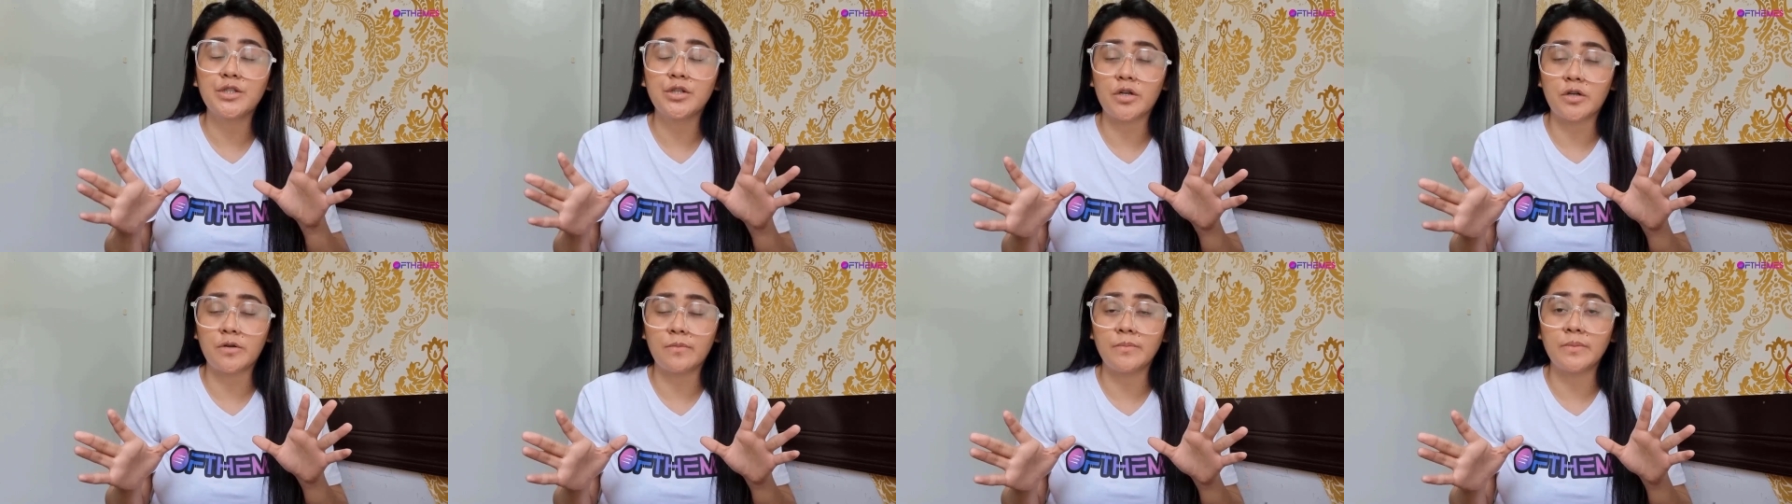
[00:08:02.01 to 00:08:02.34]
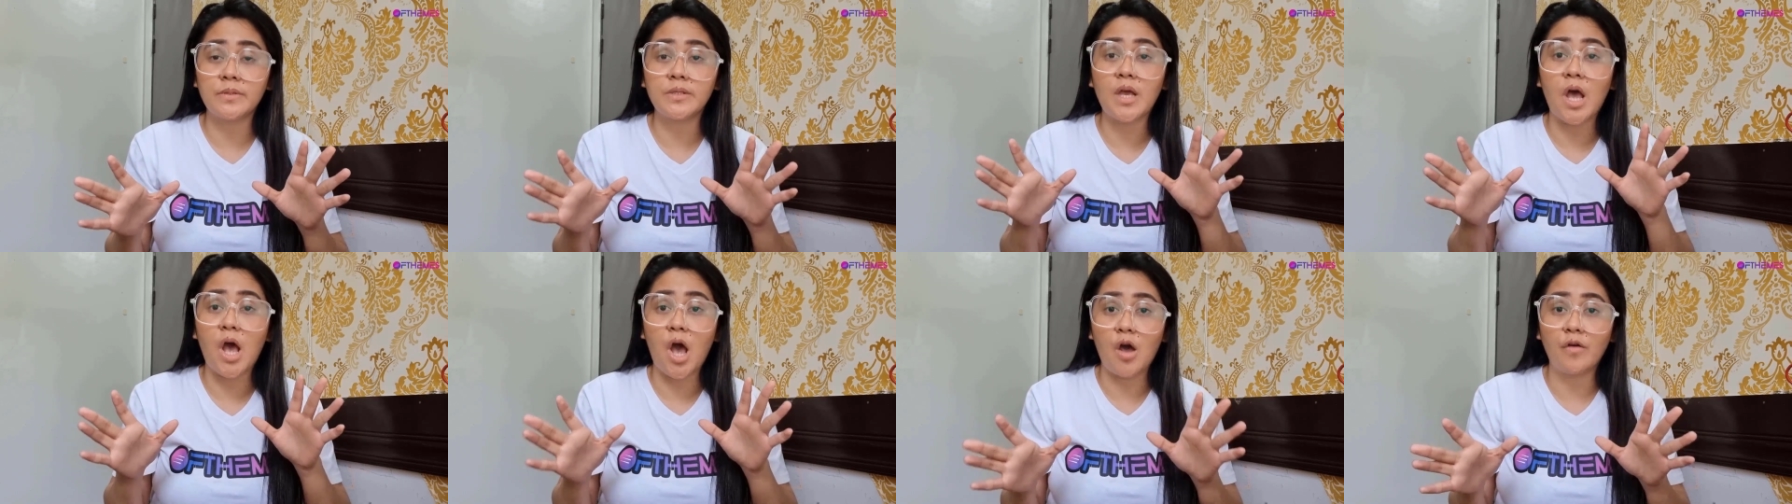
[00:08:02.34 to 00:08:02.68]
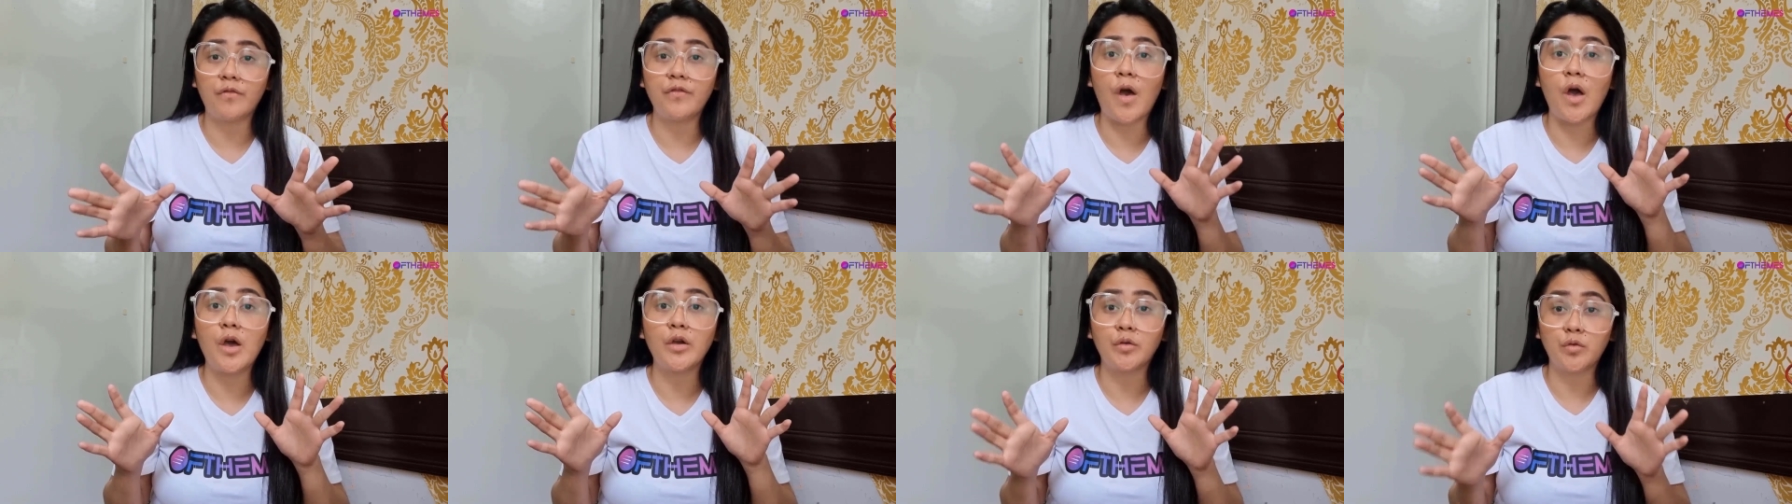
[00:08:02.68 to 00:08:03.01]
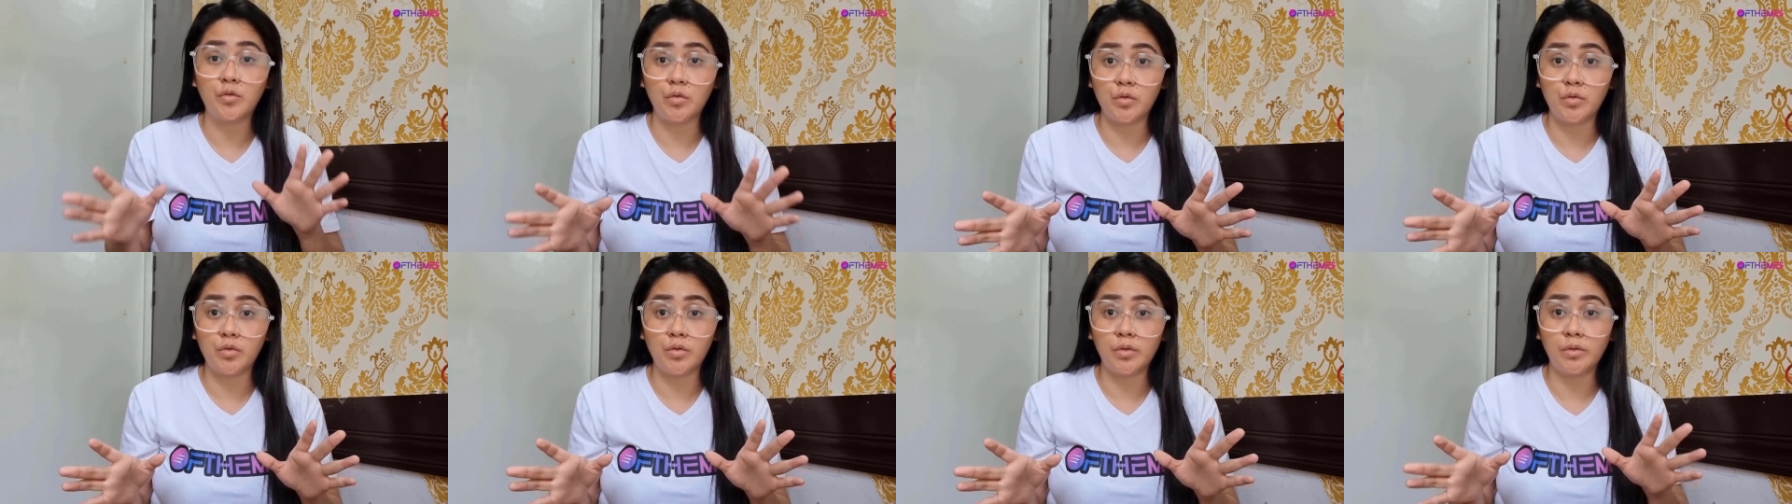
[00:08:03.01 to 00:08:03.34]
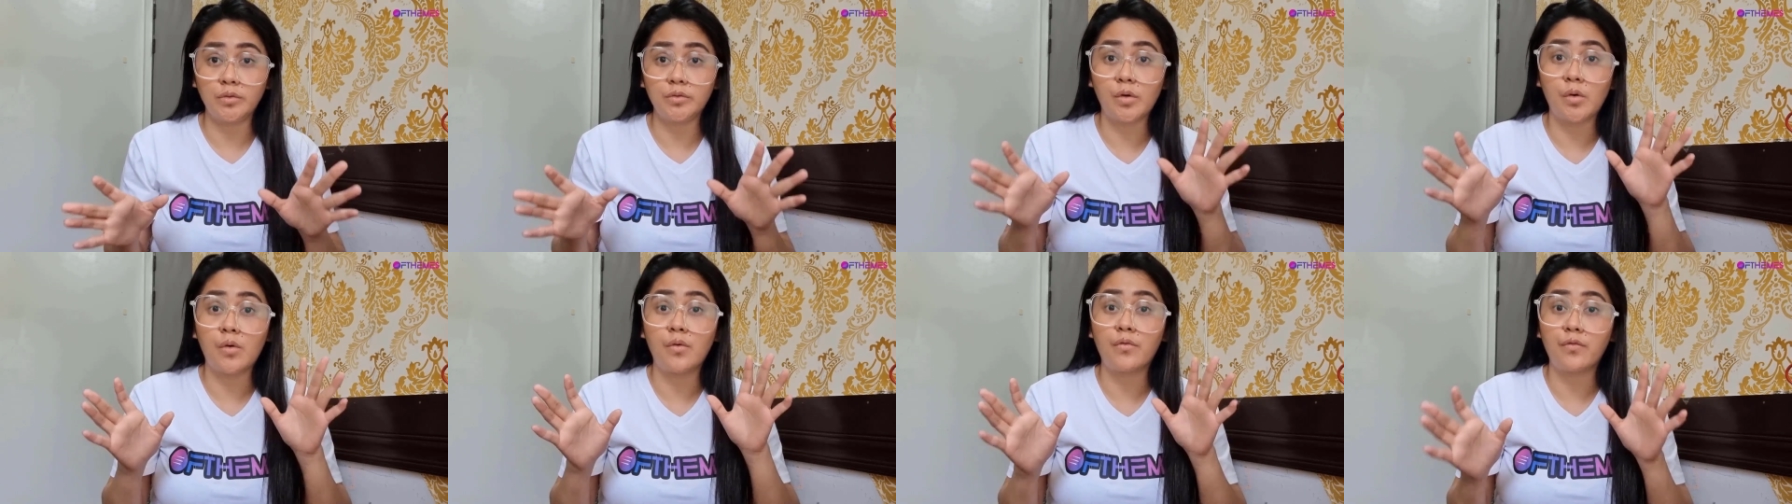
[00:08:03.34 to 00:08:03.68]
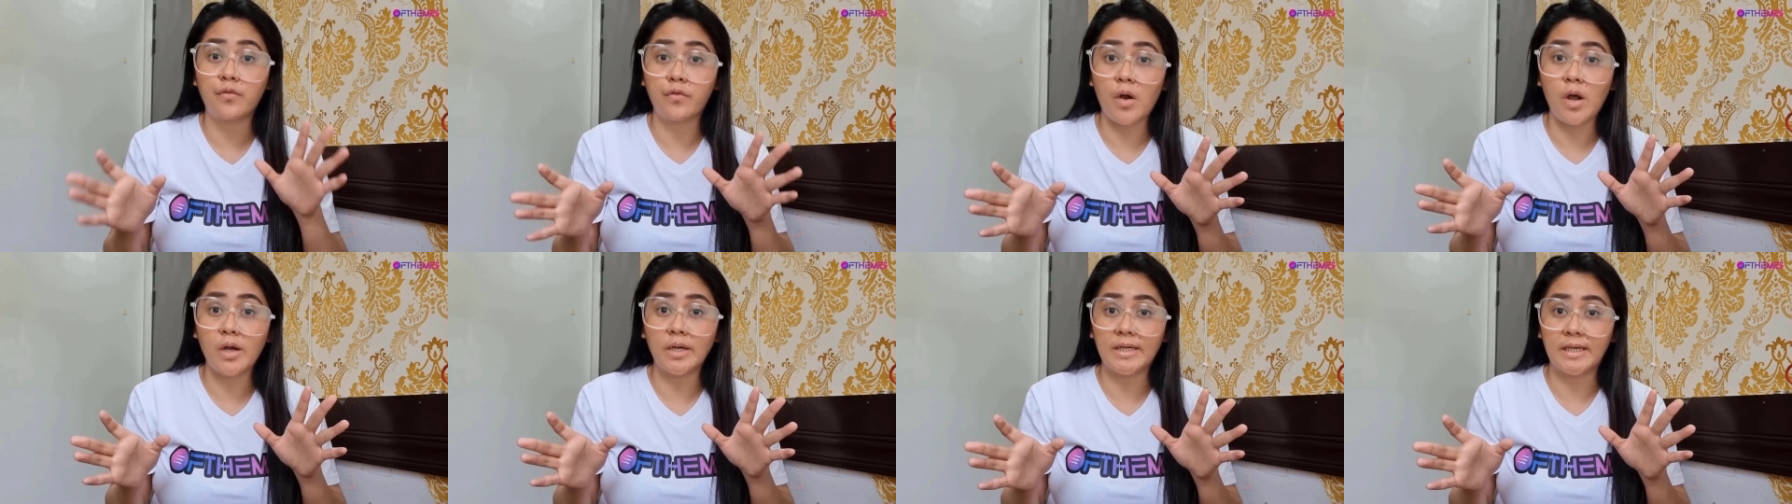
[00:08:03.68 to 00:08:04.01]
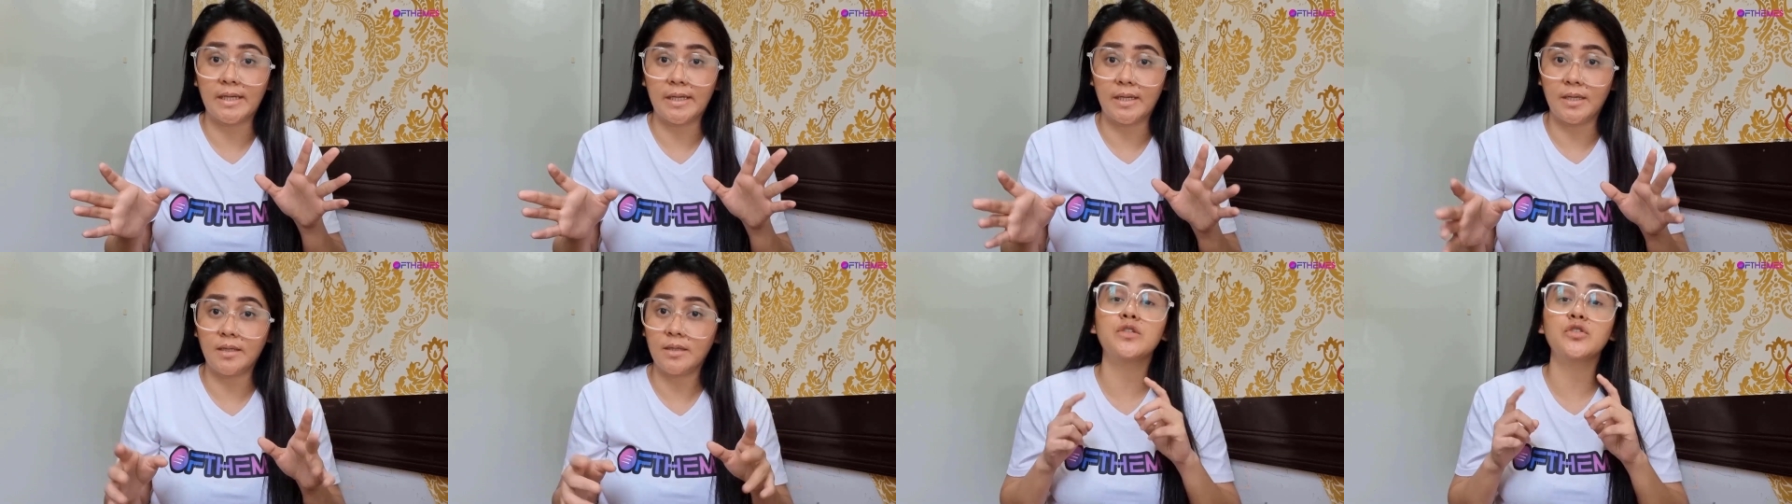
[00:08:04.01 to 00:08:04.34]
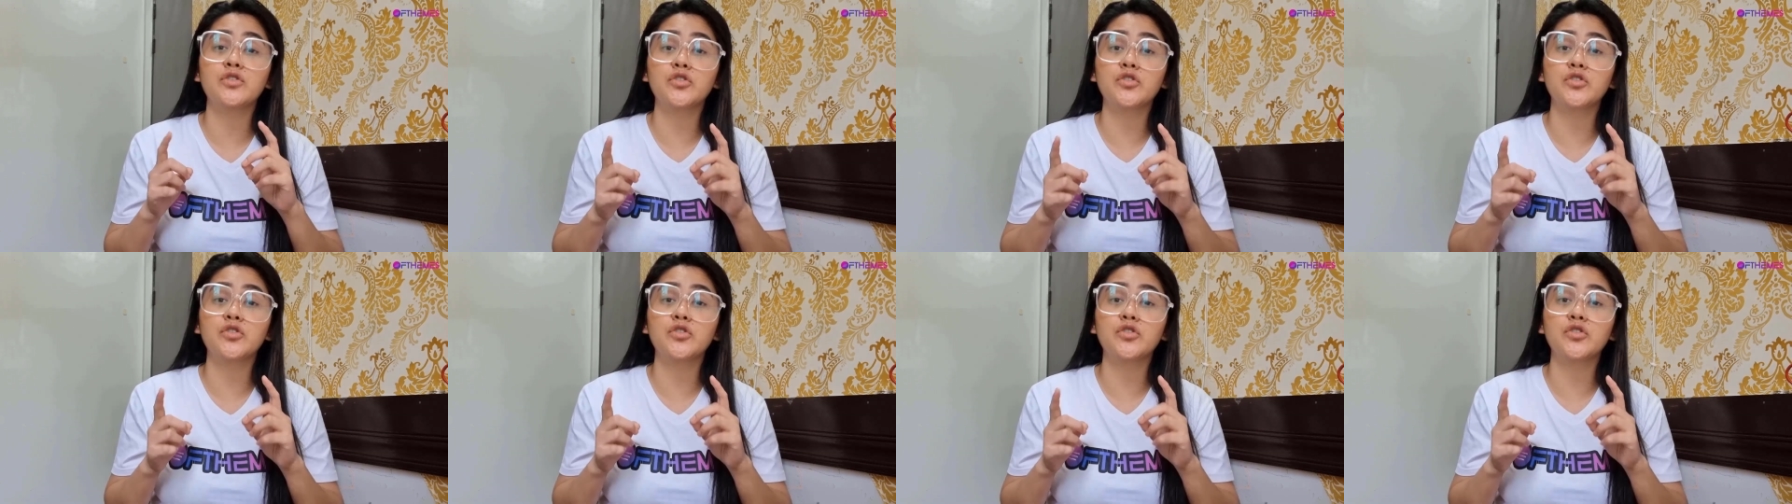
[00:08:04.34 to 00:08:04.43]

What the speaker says: terms of Google ranking.